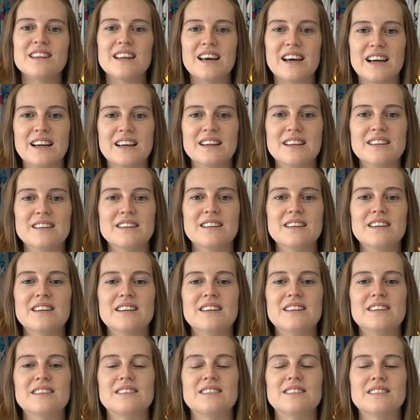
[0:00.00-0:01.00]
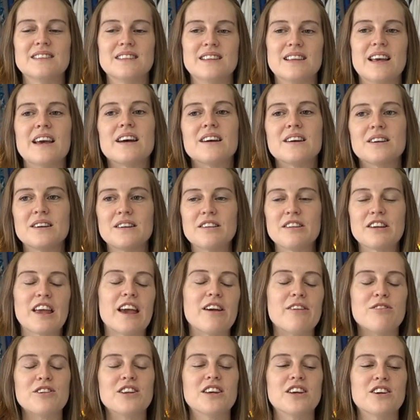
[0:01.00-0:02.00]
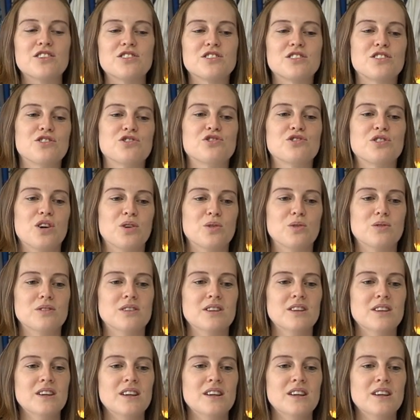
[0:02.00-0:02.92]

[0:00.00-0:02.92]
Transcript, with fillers: that, get, get everything under control.